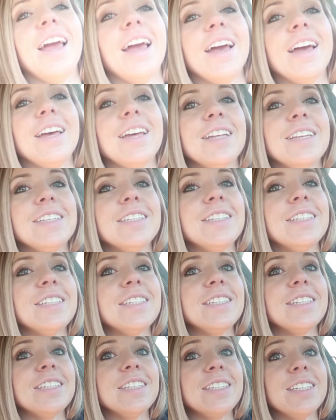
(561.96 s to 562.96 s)
And,
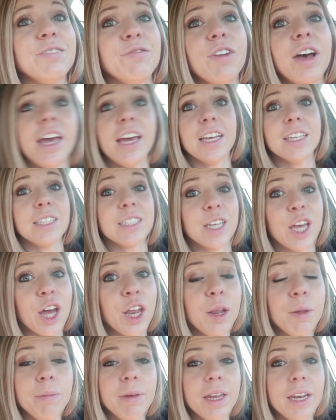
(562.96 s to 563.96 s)
but it's
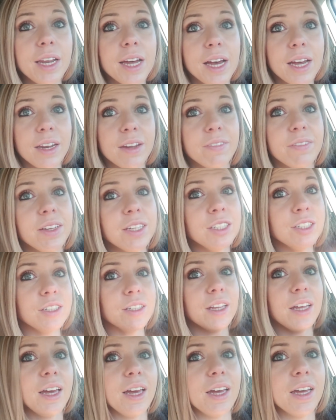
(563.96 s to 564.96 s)
gonna be done
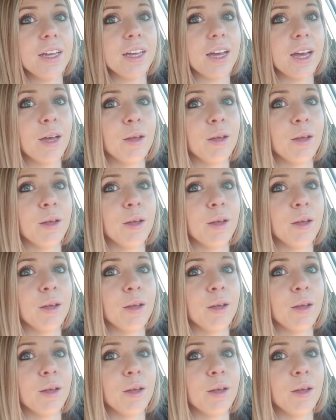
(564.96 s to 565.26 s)
eventually.